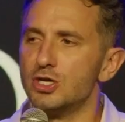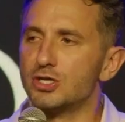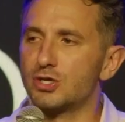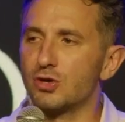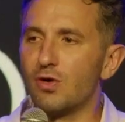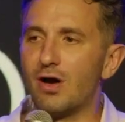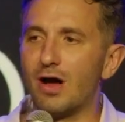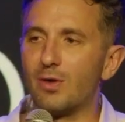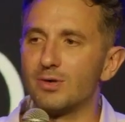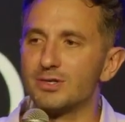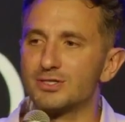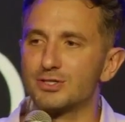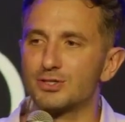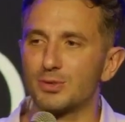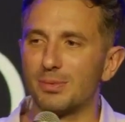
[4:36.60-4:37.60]
You saw I
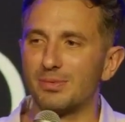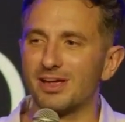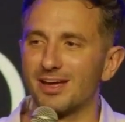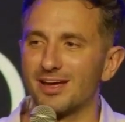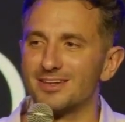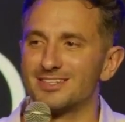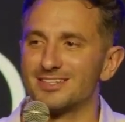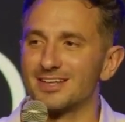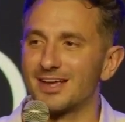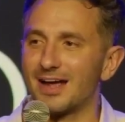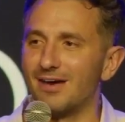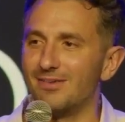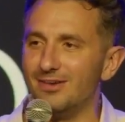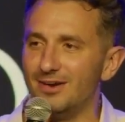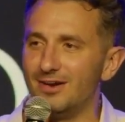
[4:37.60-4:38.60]
was swimming against the
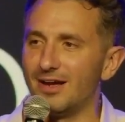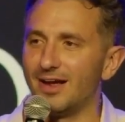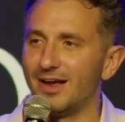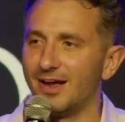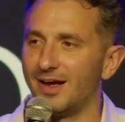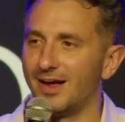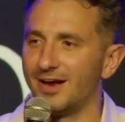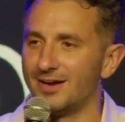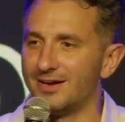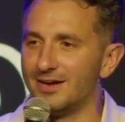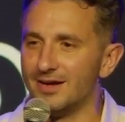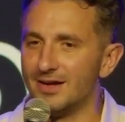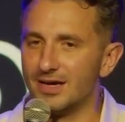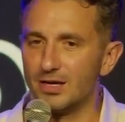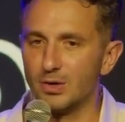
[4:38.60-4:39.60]
current and
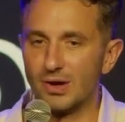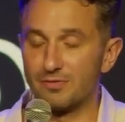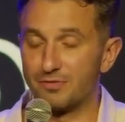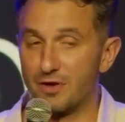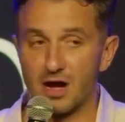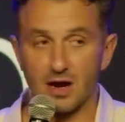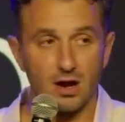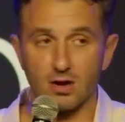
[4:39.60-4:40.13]
you went, fuck,